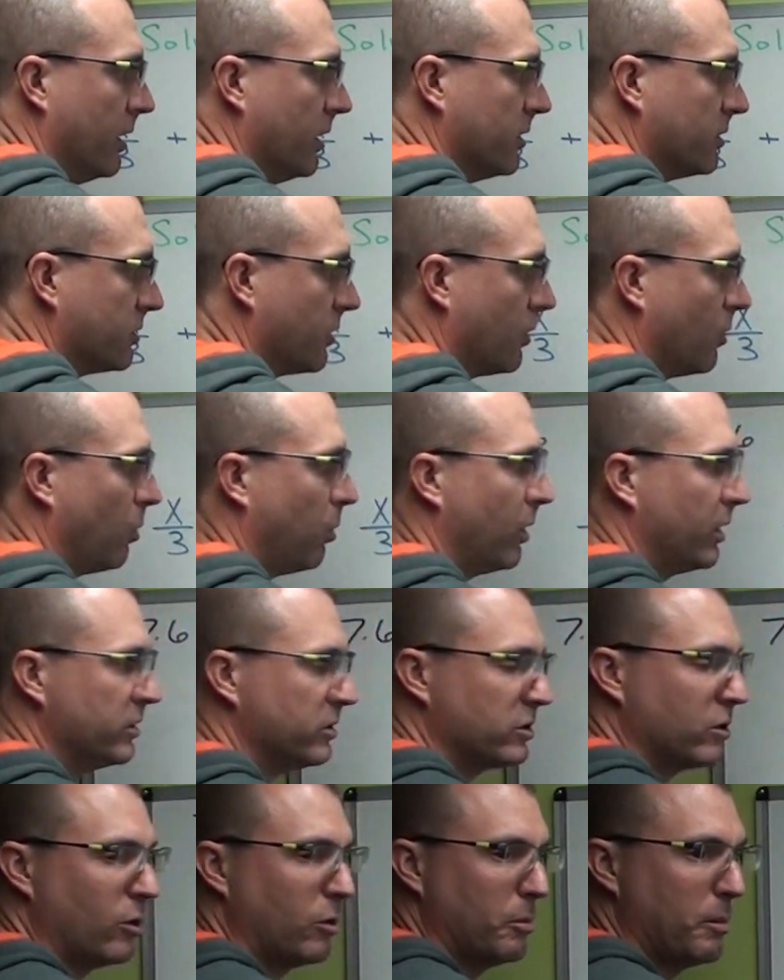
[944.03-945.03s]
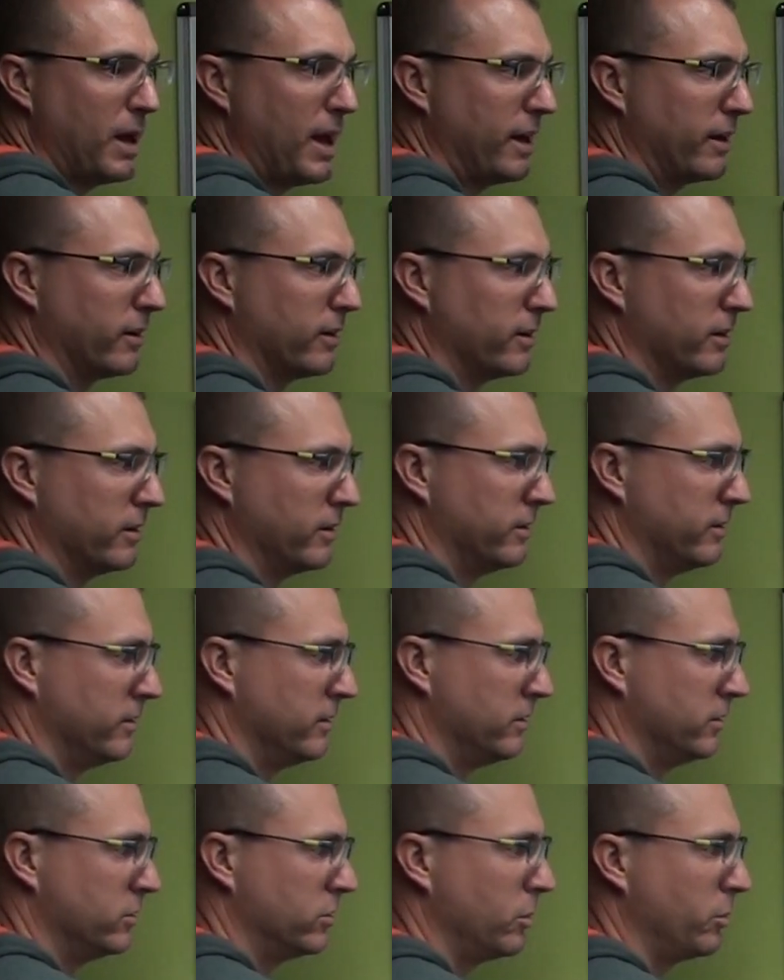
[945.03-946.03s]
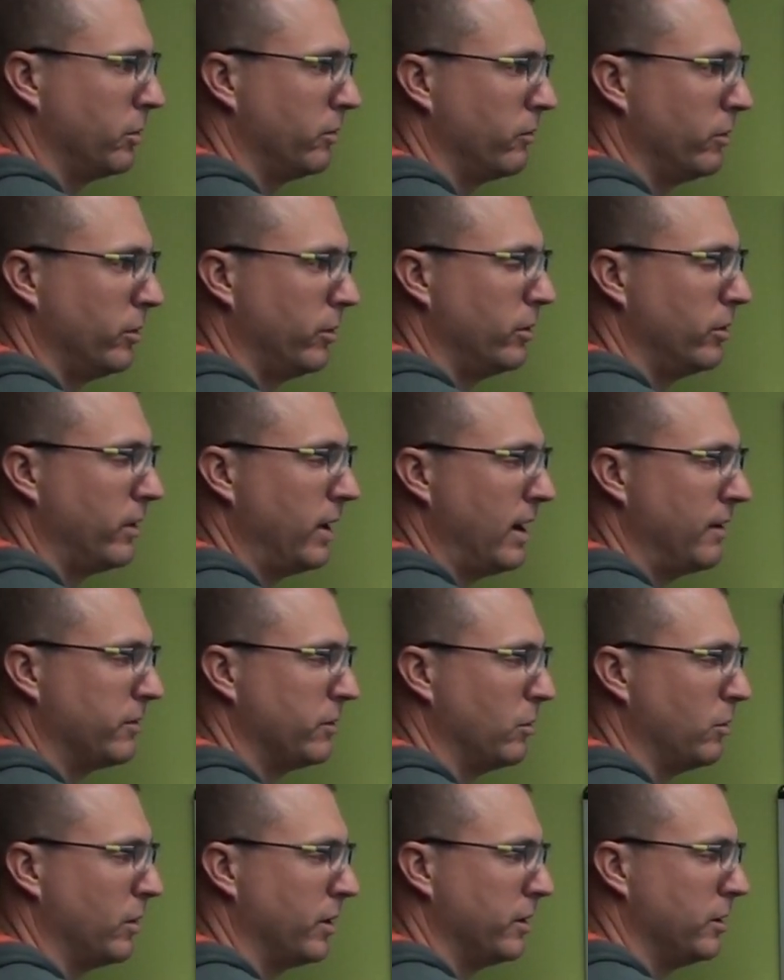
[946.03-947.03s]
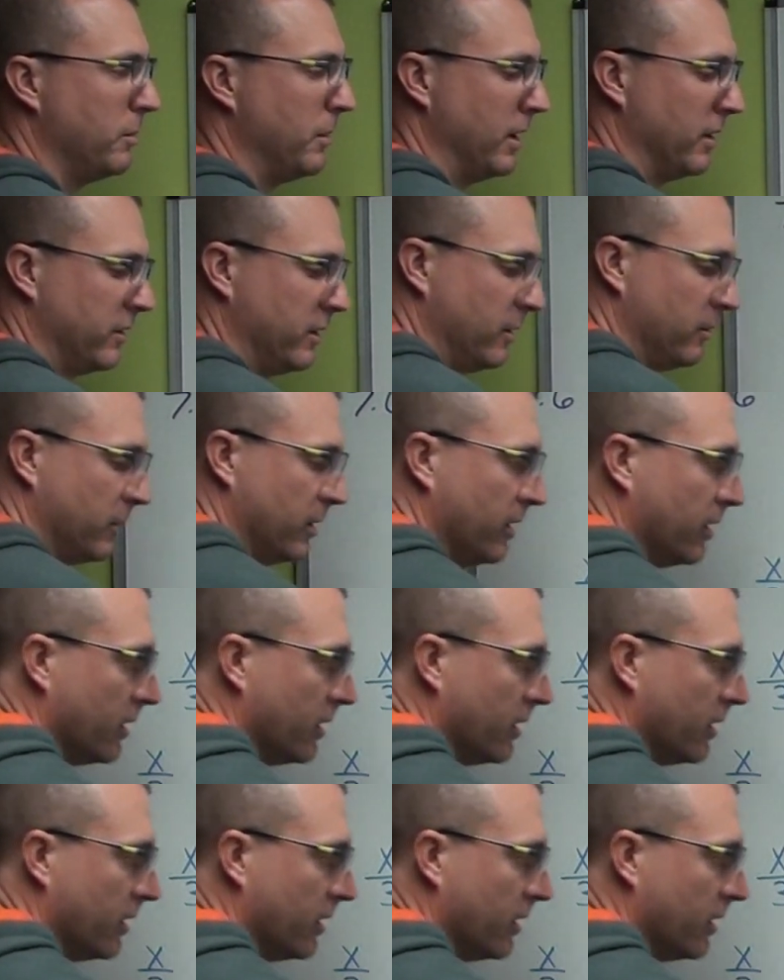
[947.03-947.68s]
So the 1's don't matter, so we really don't have to worry about them.